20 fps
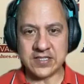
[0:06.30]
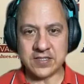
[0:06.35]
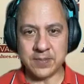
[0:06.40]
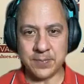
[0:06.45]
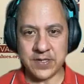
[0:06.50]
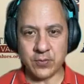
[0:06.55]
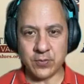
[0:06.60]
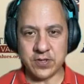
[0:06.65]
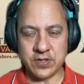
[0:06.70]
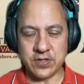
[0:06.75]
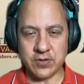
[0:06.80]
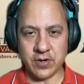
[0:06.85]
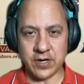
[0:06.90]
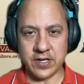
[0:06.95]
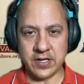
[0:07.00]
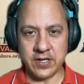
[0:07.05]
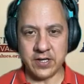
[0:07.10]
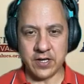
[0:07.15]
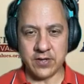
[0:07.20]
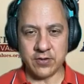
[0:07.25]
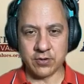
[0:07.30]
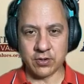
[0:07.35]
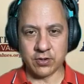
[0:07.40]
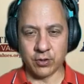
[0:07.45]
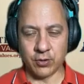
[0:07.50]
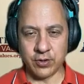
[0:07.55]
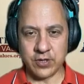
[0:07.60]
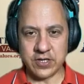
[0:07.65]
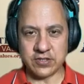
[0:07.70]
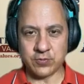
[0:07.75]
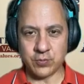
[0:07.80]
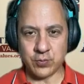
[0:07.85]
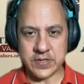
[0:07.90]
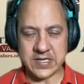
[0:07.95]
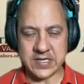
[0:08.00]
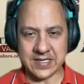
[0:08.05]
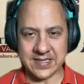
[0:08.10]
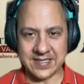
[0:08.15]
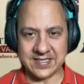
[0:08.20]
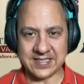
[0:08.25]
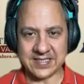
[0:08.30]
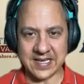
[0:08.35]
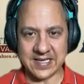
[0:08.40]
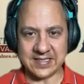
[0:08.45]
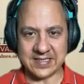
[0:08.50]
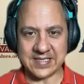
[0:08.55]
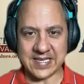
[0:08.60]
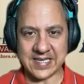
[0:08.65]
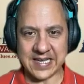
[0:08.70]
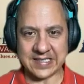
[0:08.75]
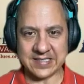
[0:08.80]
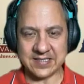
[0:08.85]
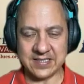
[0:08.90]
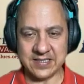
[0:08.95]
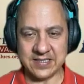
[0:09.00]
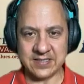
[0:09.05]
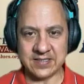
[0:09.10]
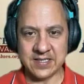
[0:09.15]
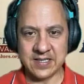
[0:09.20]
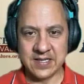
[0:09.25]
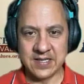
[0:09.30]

to be with you on another glorious week in the state of Texas.